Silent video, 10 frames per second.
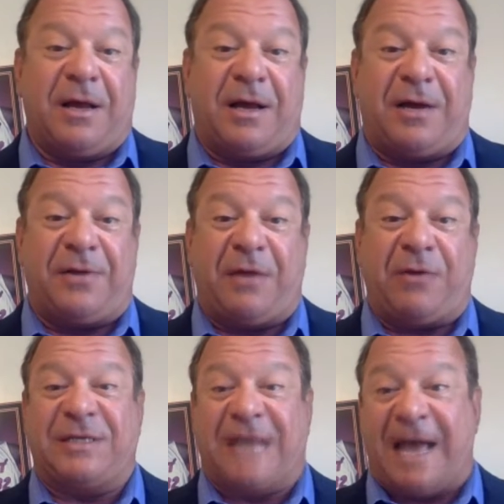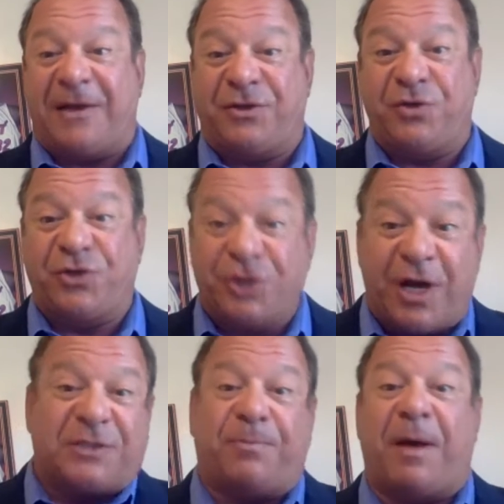they're entitled to
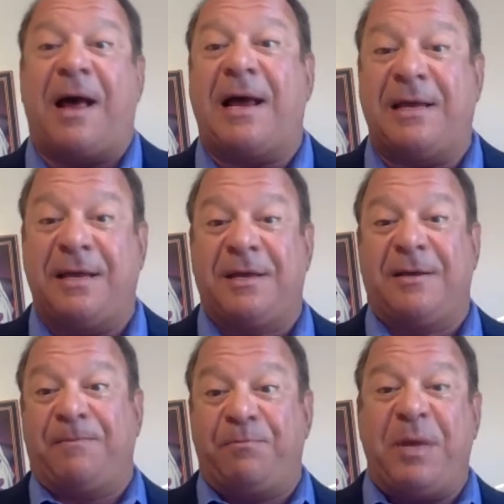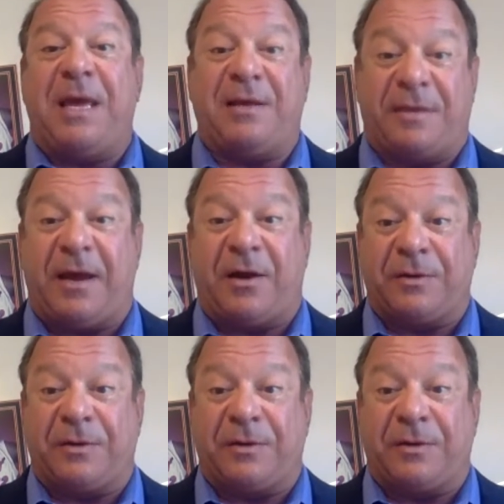just by being there.